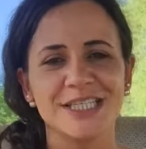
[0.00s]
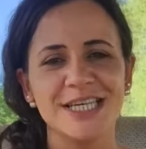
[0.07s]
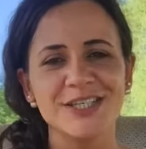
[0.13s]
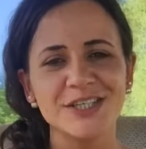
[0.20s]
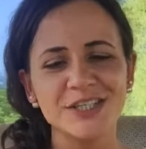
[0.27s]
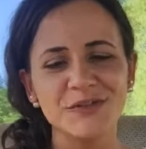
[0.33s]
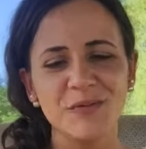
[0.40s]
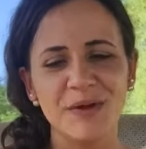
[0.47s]
They
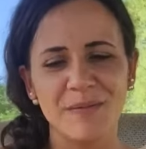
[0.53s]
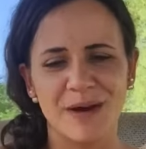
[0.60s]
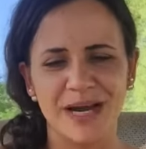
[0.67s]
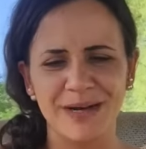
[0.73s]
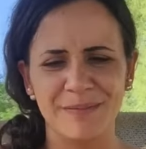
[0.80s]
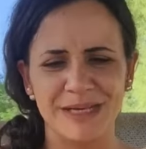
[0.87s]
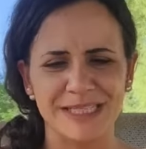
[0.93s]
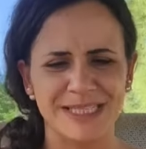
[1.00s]
just
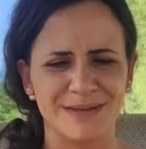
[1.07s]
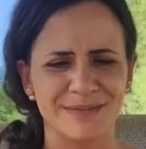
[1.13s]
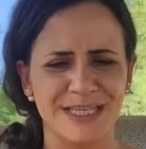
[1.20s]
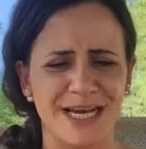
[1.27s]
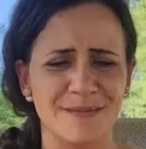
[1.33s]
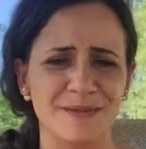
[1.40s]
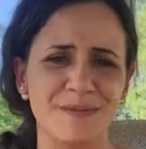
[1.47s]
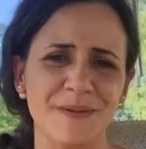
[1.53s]
remind me
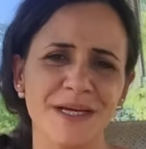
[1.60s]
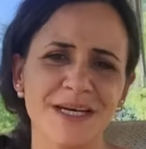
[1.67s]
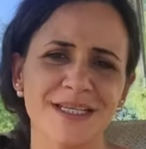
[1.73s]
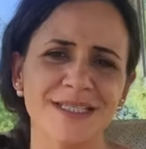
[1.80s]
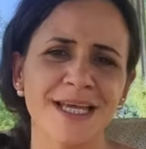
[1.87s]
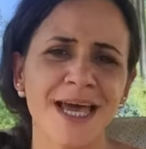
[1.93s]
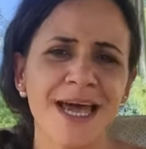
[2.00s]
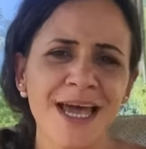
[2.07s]
sometimes because,
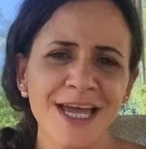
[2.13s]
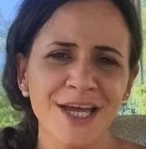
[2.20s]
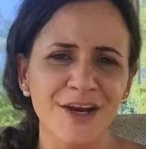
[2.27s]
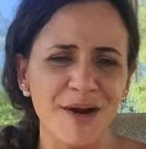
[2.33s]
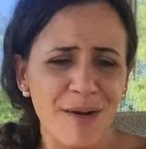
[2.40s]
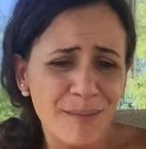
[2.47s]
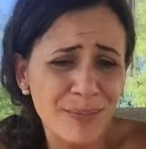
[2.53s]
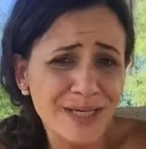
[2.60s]
you
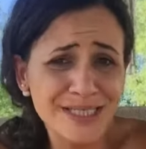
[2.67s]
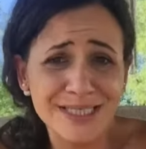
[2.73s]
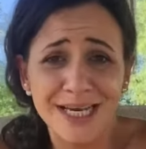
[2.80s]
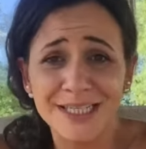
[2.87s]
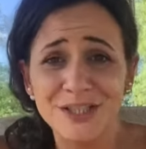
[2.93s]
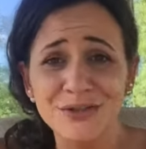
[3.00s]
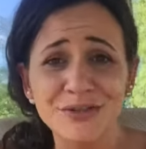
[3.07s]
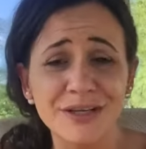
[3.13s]
know, I'm busy. I
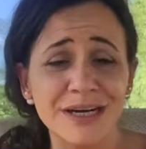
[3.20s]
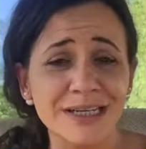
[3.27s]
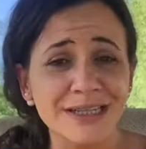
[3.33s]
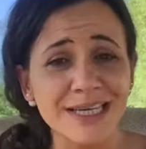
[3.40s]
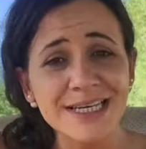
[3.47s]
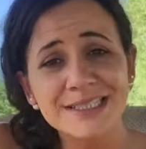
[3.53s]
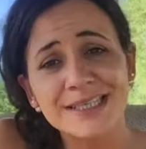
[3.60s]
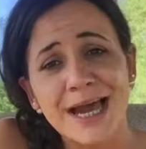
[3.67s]
do a lot of
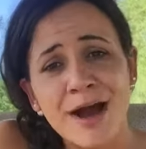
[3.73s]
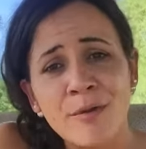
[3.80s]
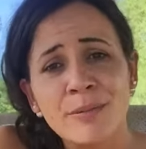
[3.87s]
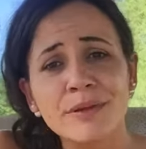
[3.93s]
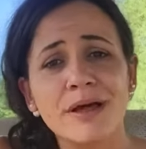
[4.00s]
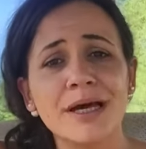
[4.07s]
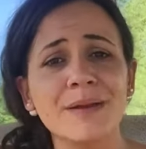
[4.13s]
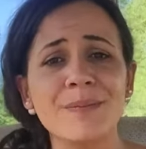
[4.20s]
things. I help a
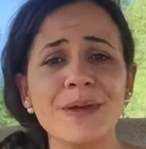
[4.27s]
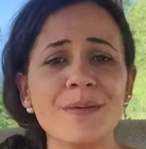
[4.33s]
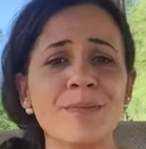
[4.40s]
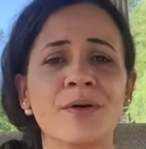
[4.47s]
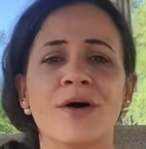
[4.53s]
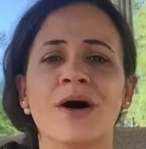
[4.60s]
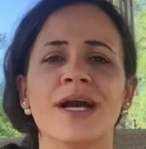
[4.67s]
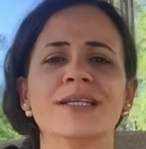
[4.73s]
lot of
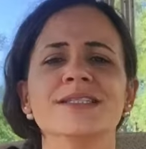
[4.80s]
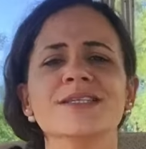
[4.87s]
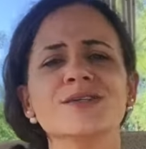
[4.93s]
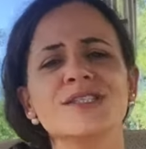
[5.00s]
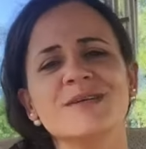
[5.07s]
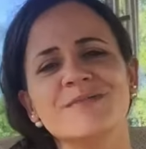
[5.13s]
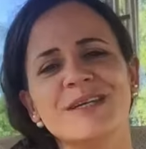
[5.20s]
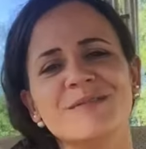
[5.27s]
people. And so
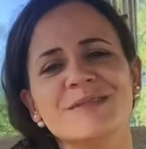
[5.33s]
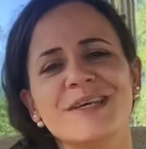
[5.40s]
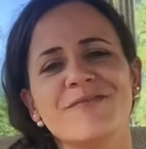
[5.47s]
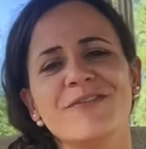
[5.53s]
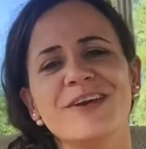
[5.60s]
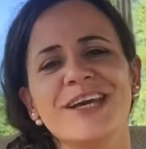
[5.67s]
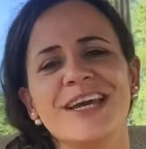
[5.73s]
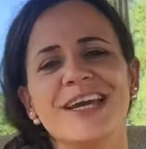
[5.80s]
sometimes I
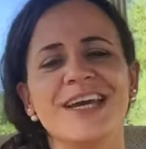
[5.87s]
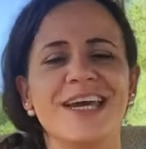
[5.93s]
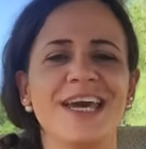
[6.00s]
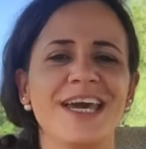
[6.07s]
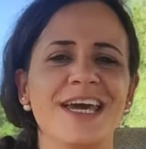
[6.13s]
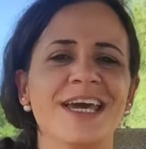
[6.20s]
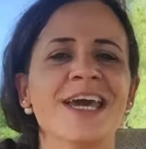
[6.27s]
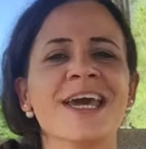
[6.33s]
forget.
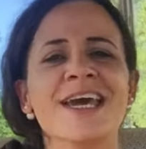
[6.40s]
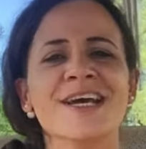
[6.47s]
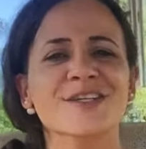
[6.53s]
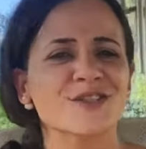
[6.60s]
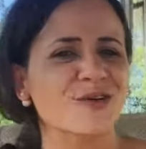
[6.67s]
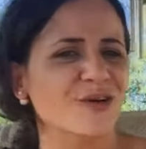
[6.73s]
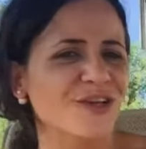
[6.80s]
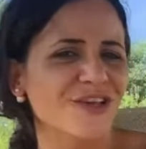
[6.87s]
Hey,
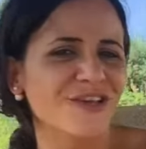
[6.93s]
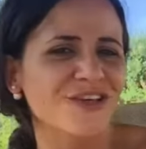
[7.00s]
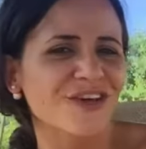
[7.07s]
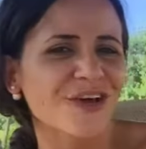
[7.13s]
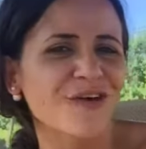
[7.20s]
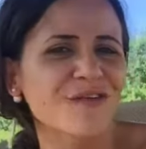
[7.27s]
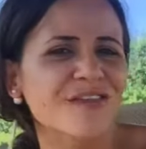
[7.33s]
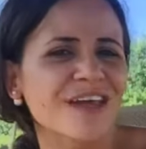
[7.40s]
so you look
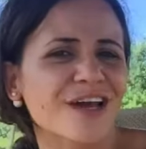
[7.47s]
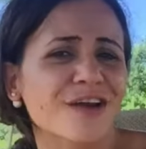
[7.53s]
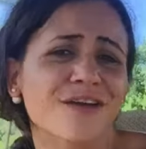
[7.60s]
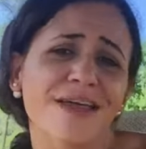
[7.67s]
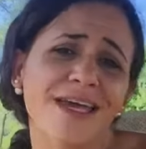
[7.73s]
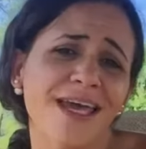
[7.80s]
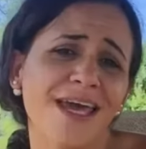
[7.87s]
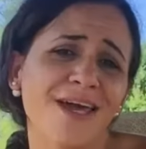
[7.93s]
over there, you're
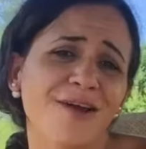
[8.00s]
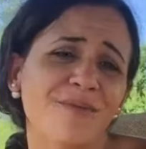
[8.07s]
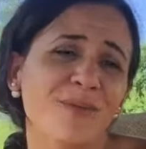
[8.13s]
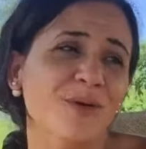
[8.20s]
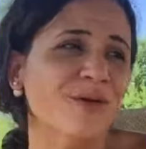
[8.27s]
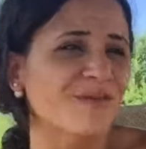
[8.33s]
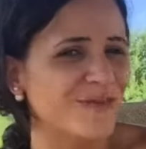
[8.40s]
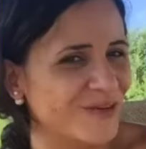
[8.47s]
like, hey, you're
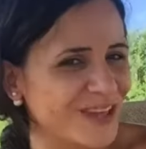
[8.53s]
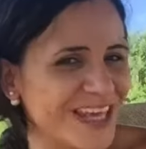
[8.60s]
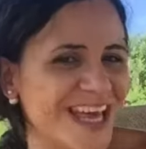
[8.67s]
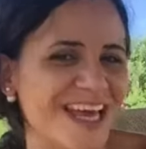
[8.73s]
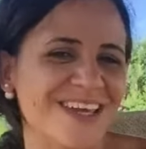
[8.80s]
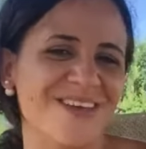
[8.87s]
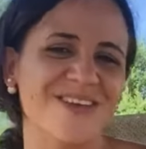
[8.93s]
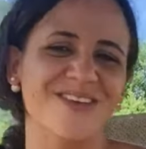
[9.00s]
beautiful. Yeah,
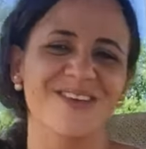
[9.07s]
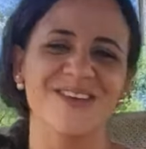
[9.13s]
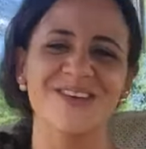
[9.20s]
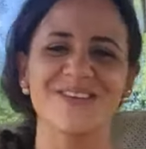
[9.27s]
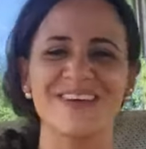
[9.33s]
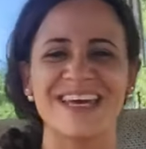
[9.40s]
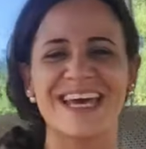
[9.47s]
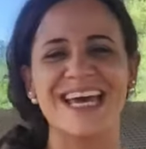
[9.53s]
you too,
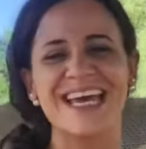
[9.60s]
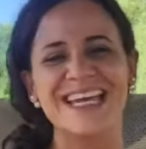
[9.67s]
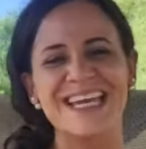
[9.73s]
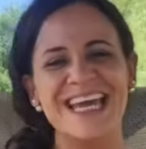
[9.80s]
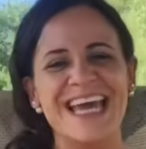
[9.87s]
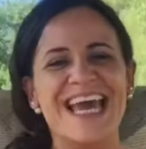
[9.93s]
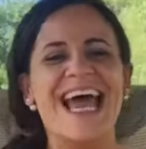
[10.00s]
man.